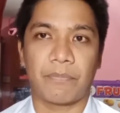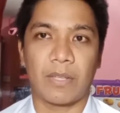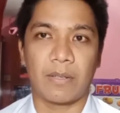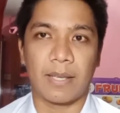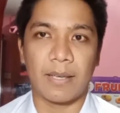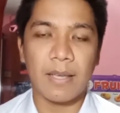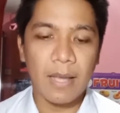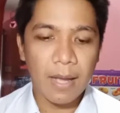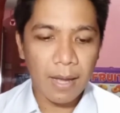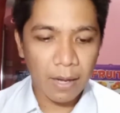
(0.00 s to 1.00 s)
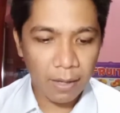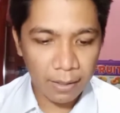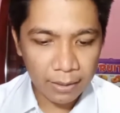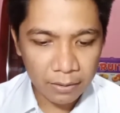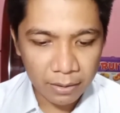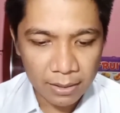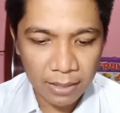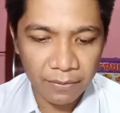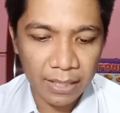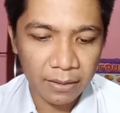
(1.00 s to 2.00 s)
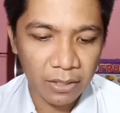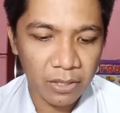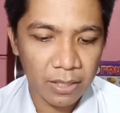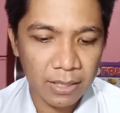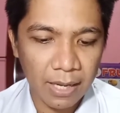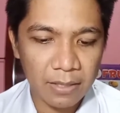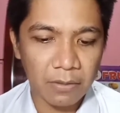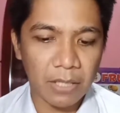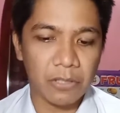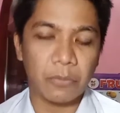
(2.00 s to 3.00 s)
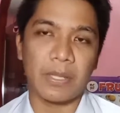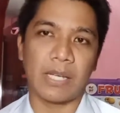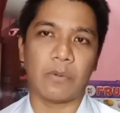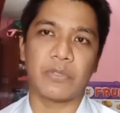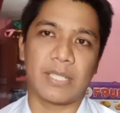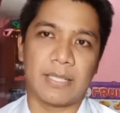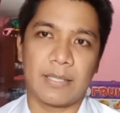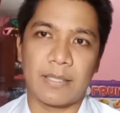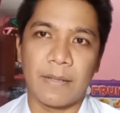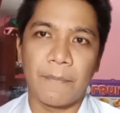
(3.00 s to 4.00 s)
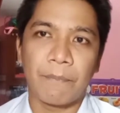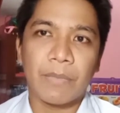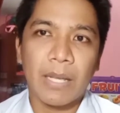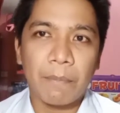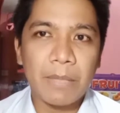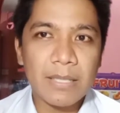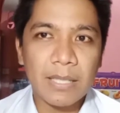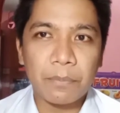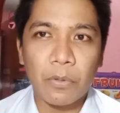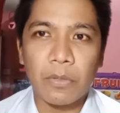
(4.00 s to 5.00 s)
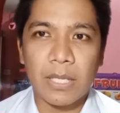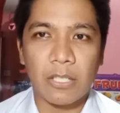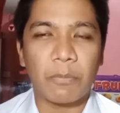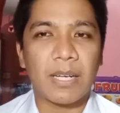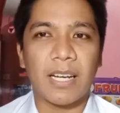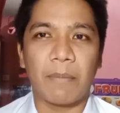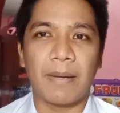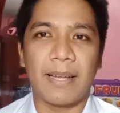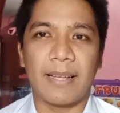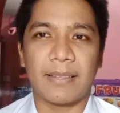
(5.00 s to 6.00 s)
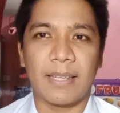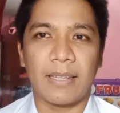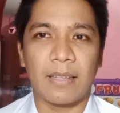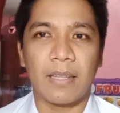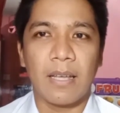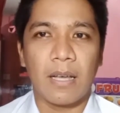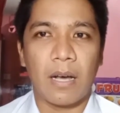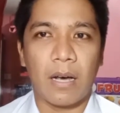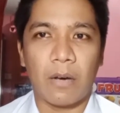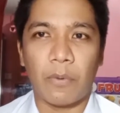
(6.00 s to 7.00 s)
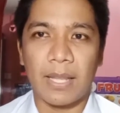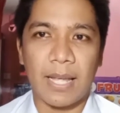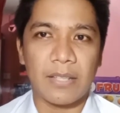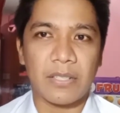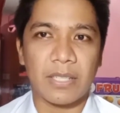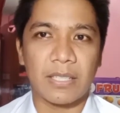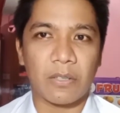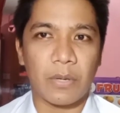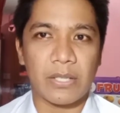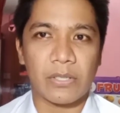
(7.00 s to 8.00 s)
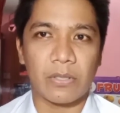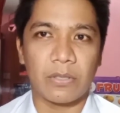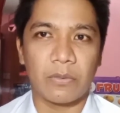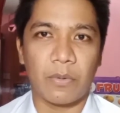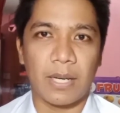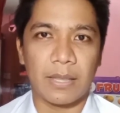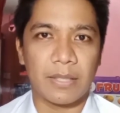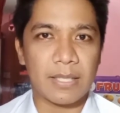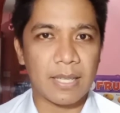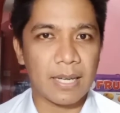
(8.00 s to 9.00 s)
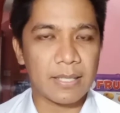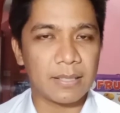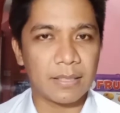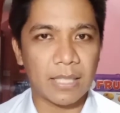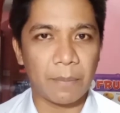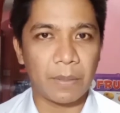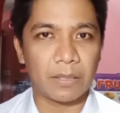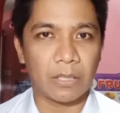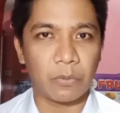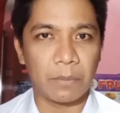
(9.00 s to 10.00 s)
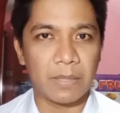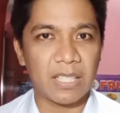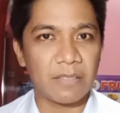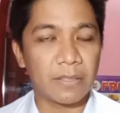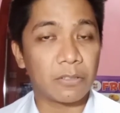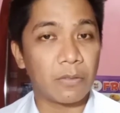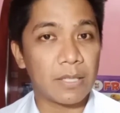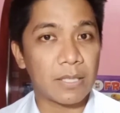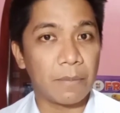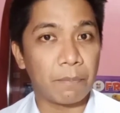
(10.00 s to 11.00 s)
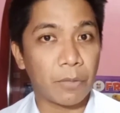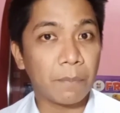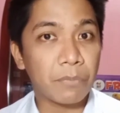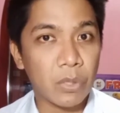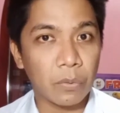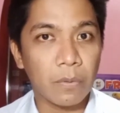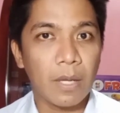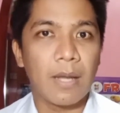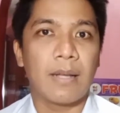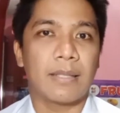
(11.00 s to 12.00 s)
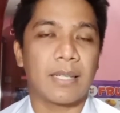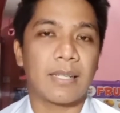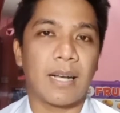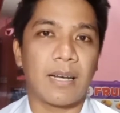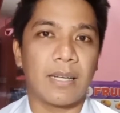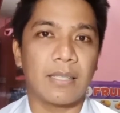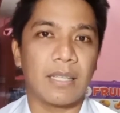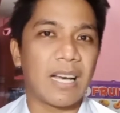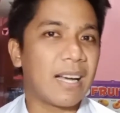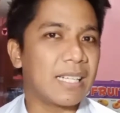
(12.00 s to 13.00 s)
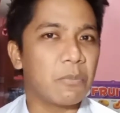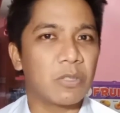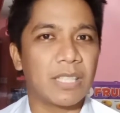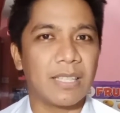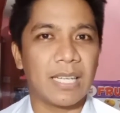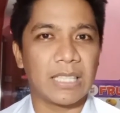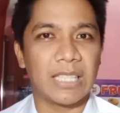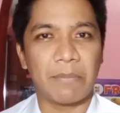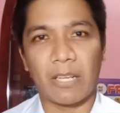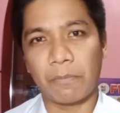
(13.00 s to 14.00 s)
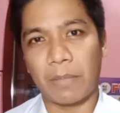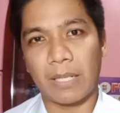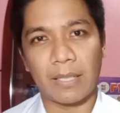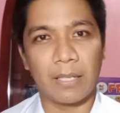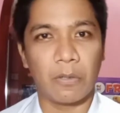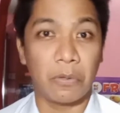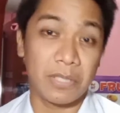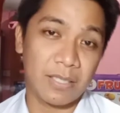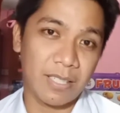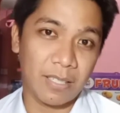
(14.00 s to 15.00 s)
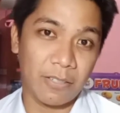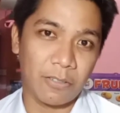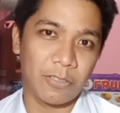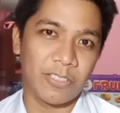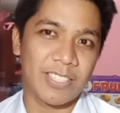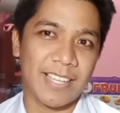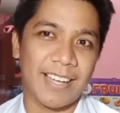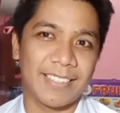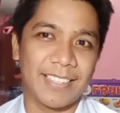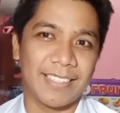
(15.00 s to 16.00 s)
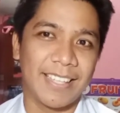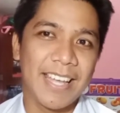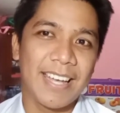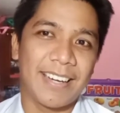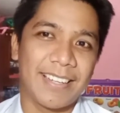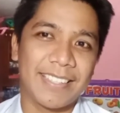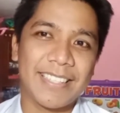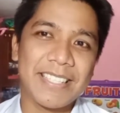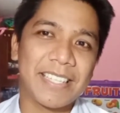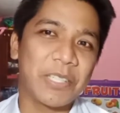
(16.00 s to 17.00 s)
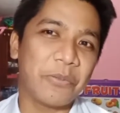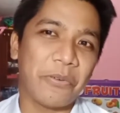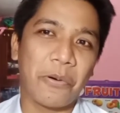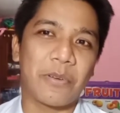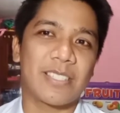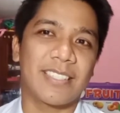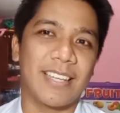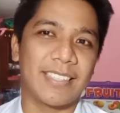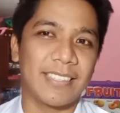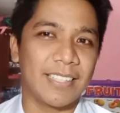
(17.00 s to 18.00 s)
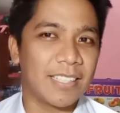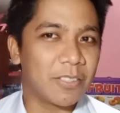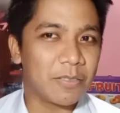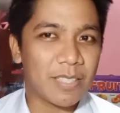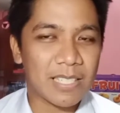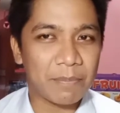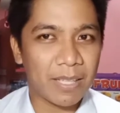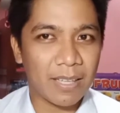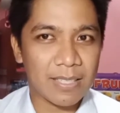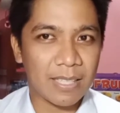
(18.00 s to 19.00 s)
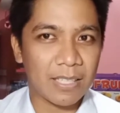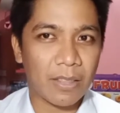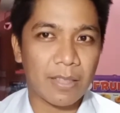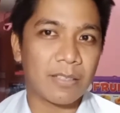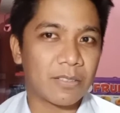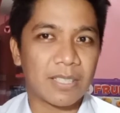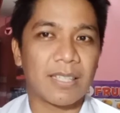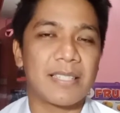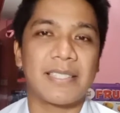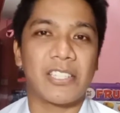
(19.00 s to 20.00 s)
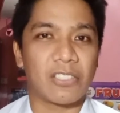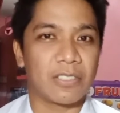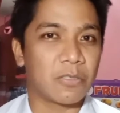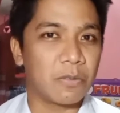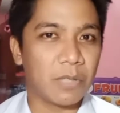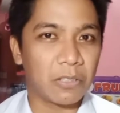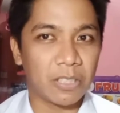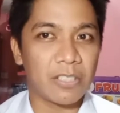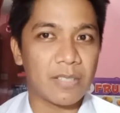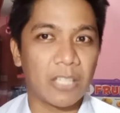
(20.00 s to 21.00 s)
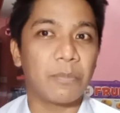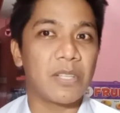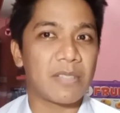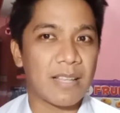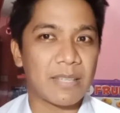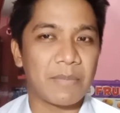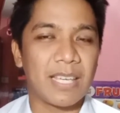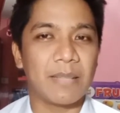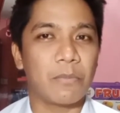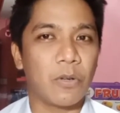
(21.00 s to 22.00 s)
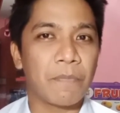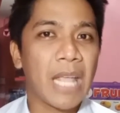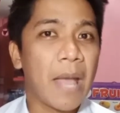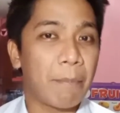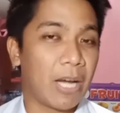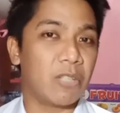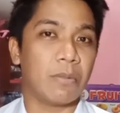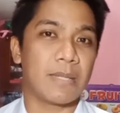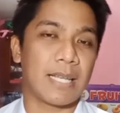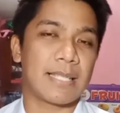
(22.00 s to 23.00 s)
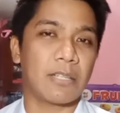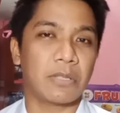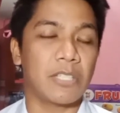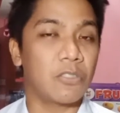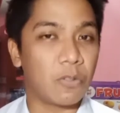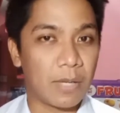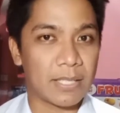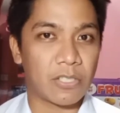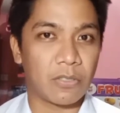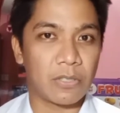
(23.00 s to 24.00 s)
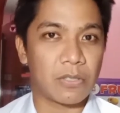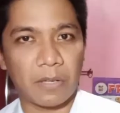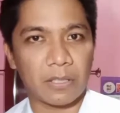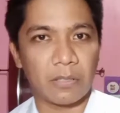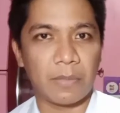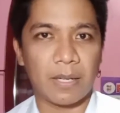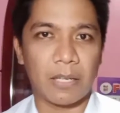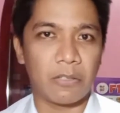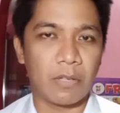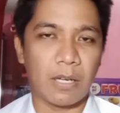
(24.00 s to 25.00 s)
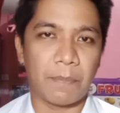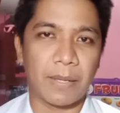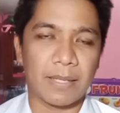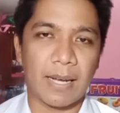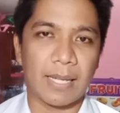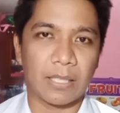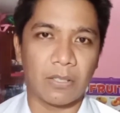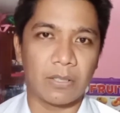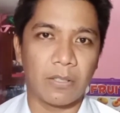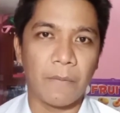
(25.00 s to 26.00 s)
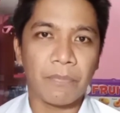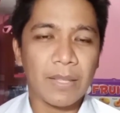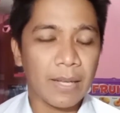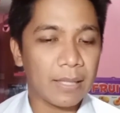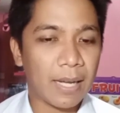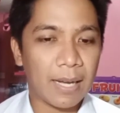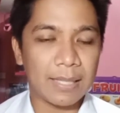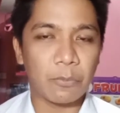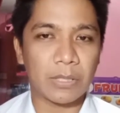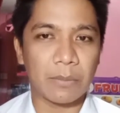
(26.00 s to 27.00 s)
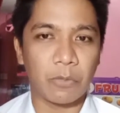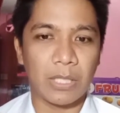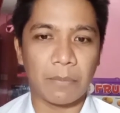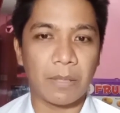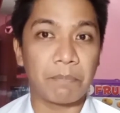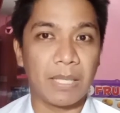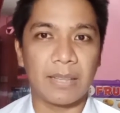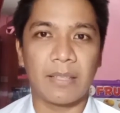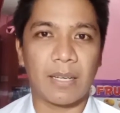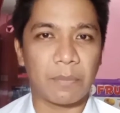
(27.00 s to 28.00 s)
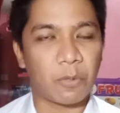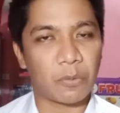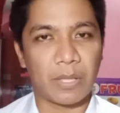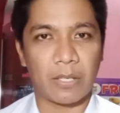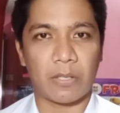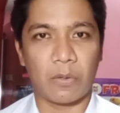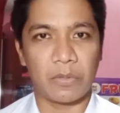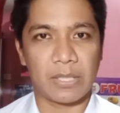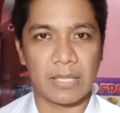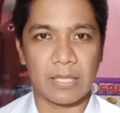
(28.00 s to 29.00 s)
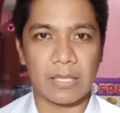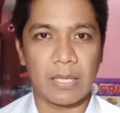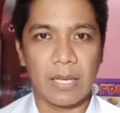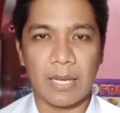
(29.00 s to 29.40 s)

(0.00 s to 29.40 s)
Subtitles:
Okay? Another disadvantage is lacks connection with the audience. Minsan po sa sobrang kaba natin while answering the question, while discussing the topic that will be given to us impromptu, nakakalimutan na natin na meron pala tayong audience na nanonood sa atin. Right? Kasi nga yung focus na natin ay nandun na sa thought organization kung ano ba yung sasabihin mo, paano mo ba sasagutin yung question. So, na mga ganong pagkakataon, no? Nakakalimutan mo nang mag-build ng rapport with your audience.